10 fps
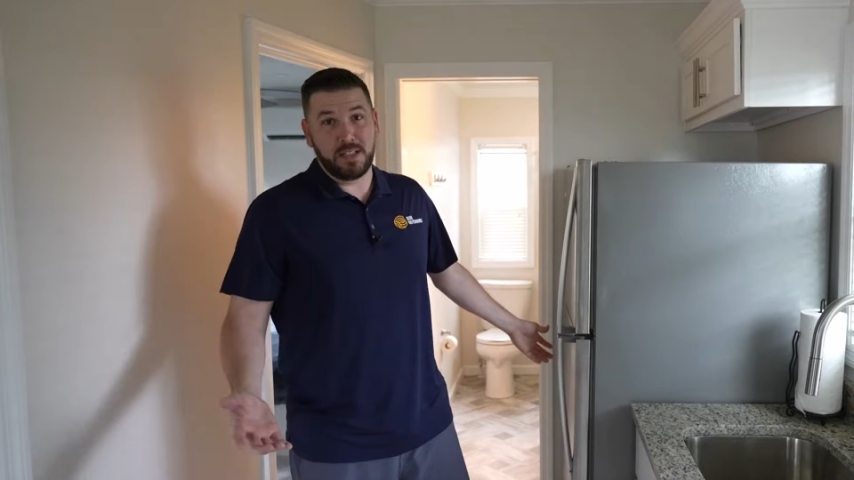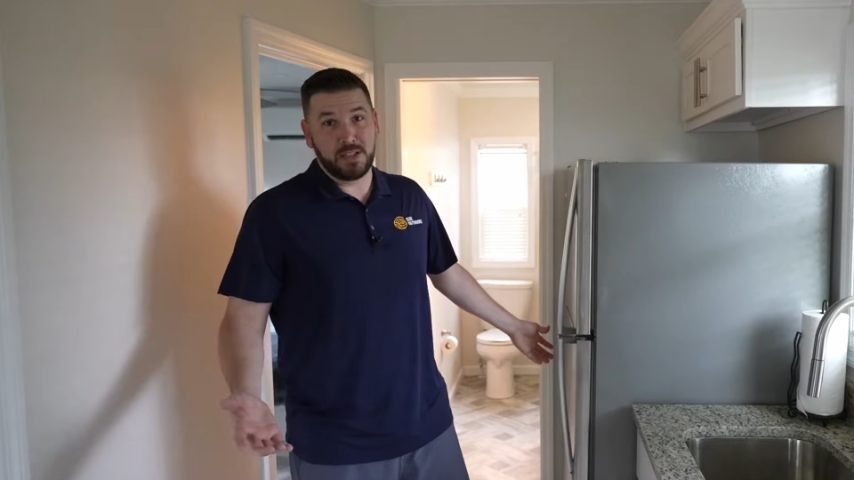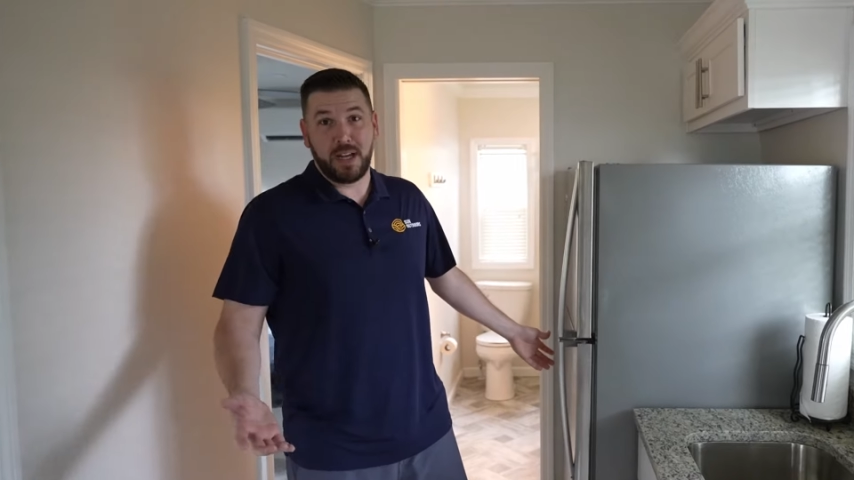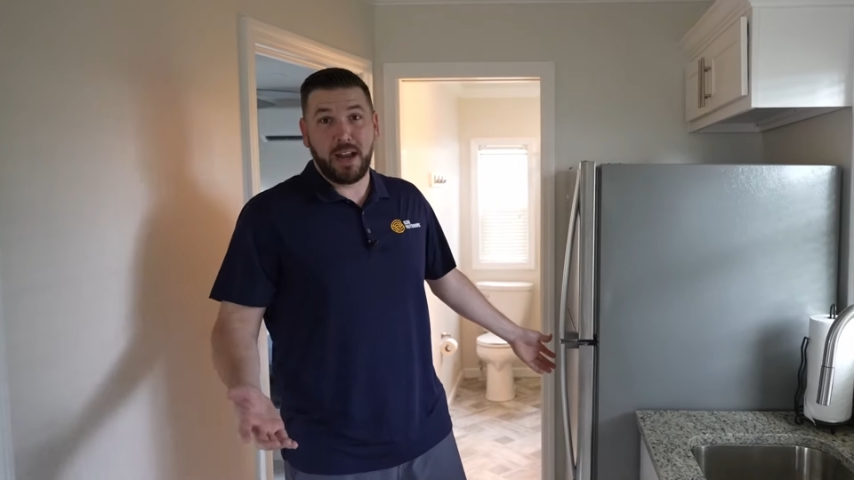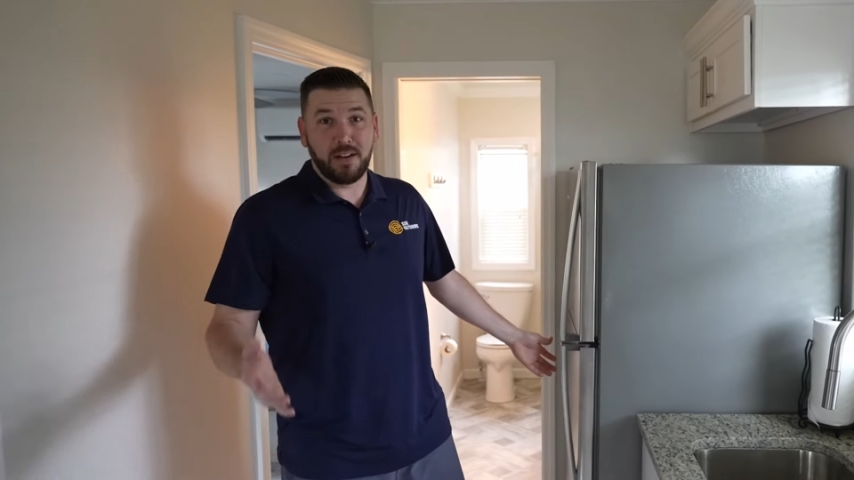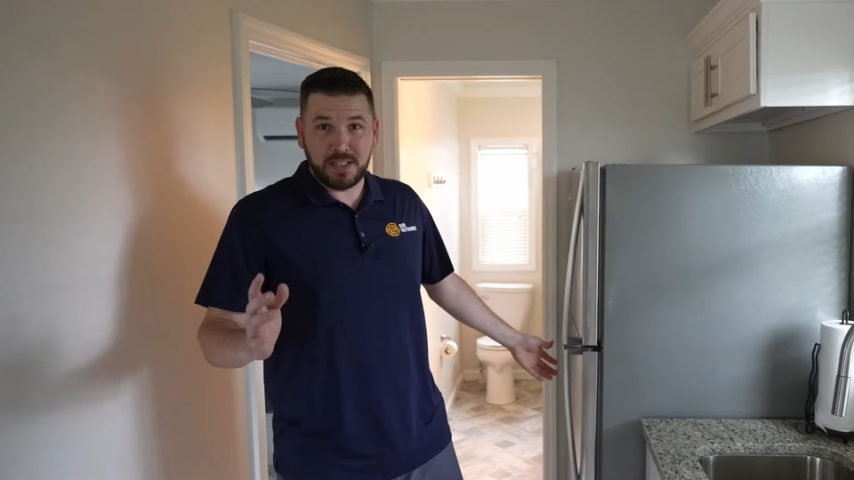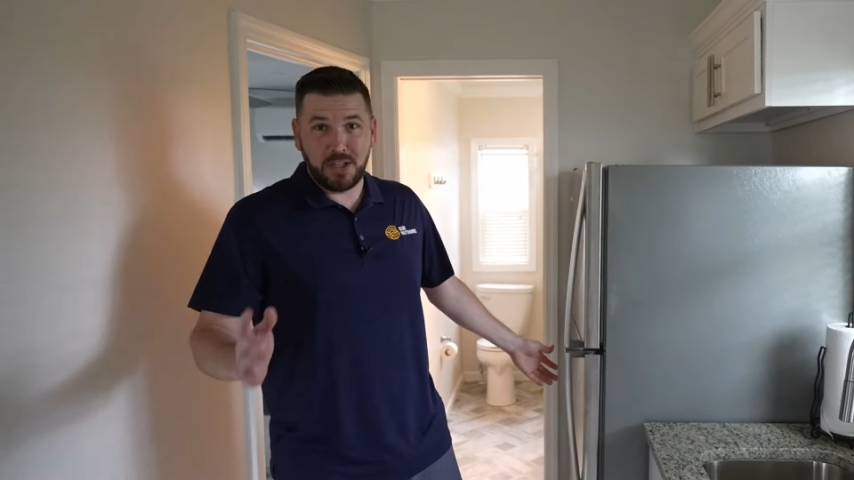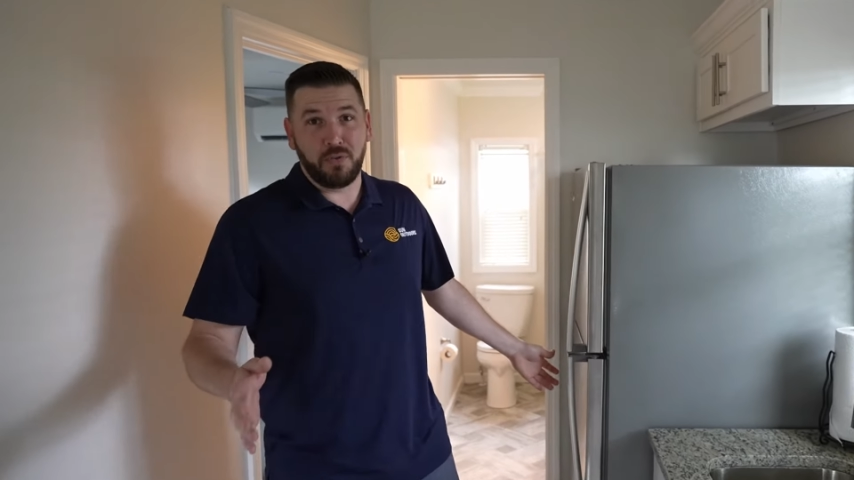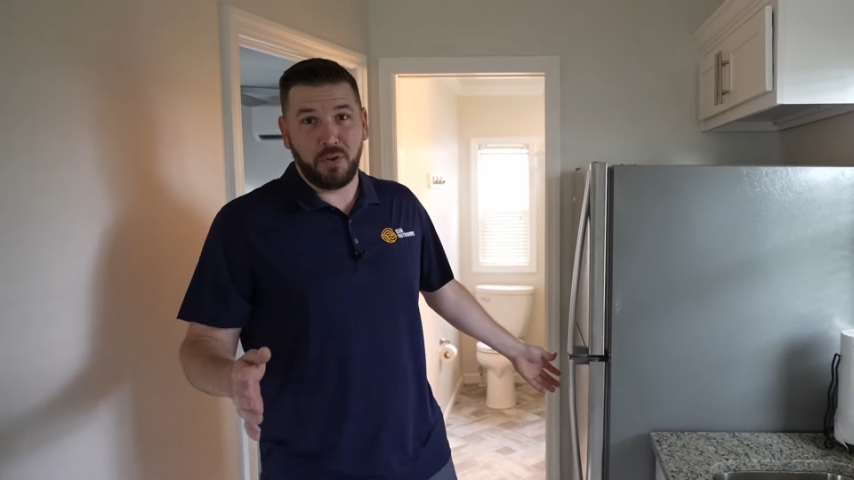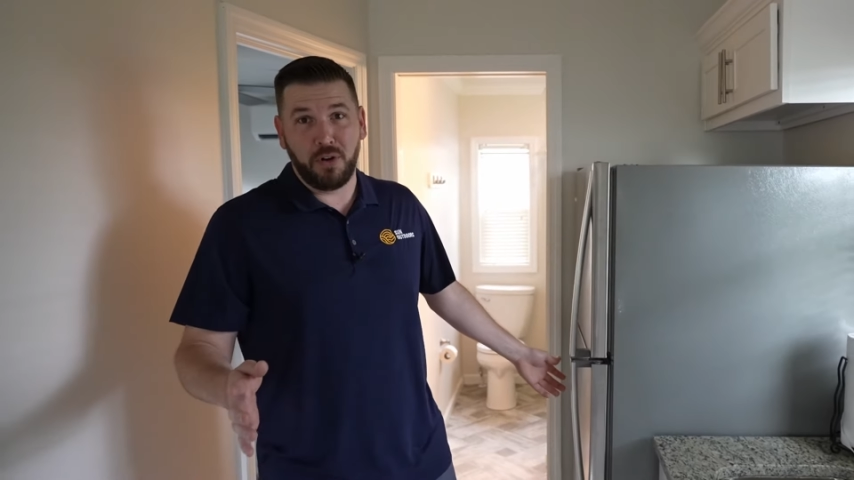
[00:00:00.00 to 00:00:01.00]
So I guarantee
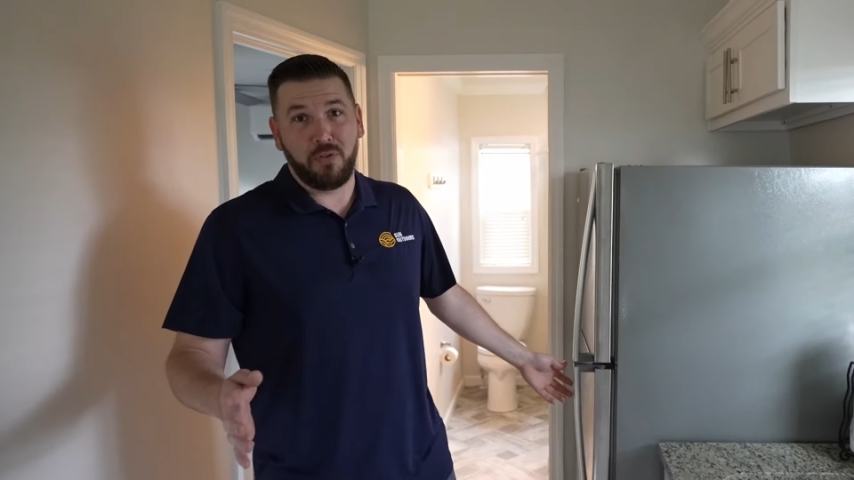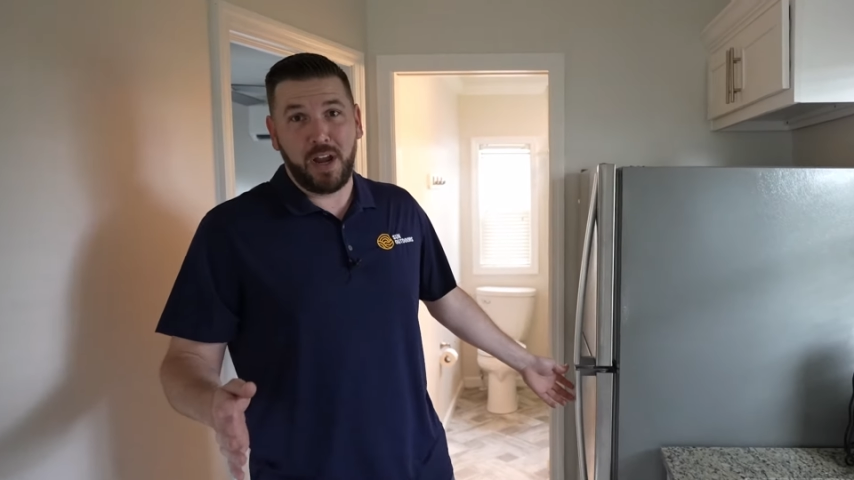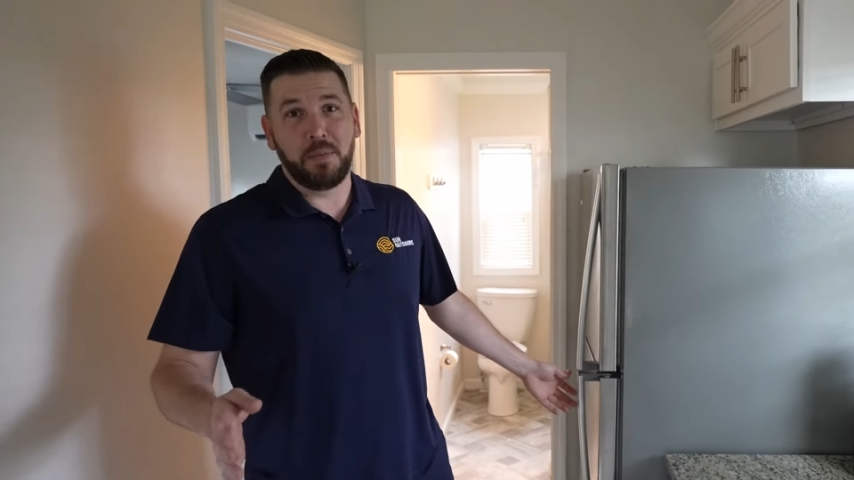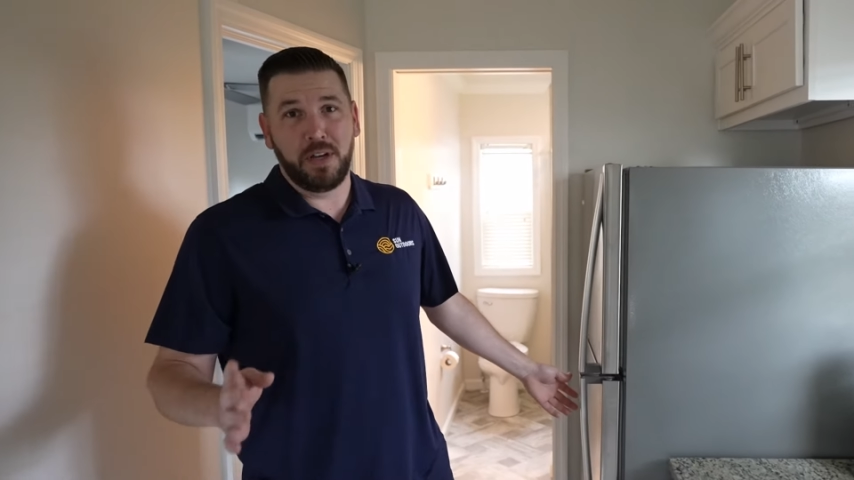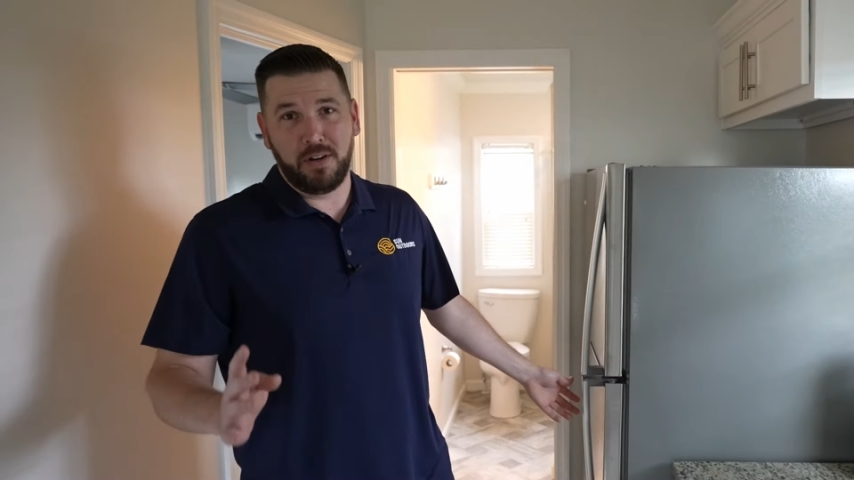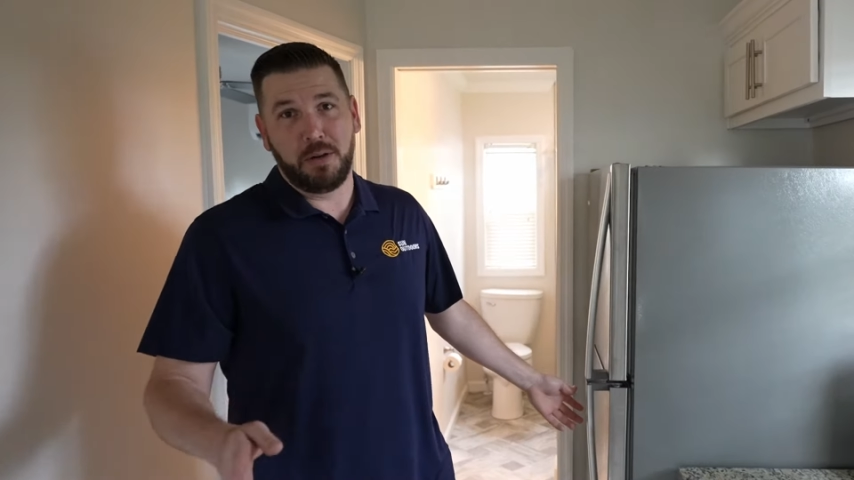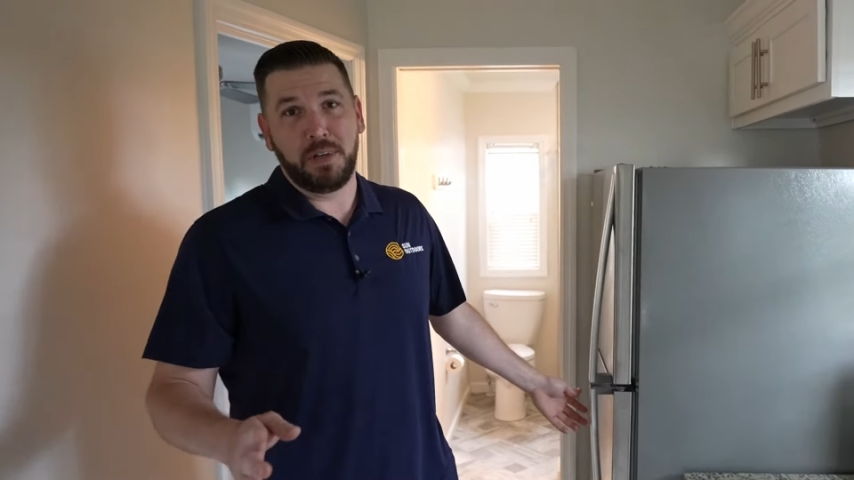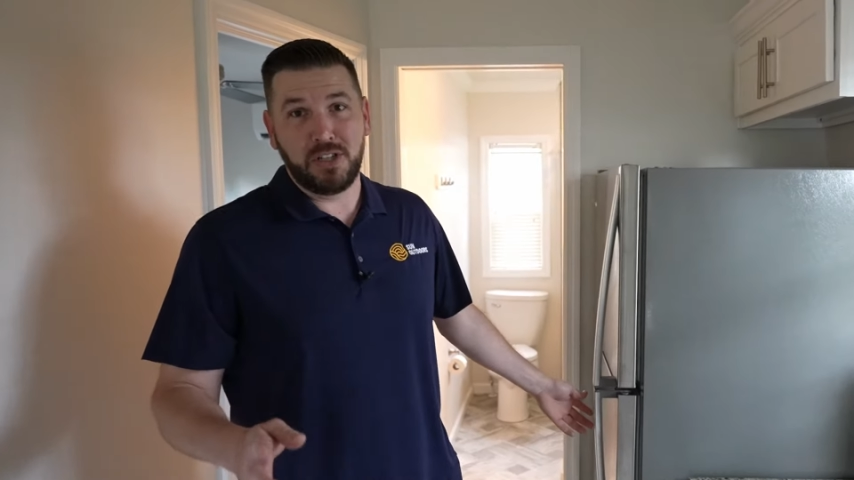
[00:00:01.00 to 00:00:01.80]
you for your family, you're gonna be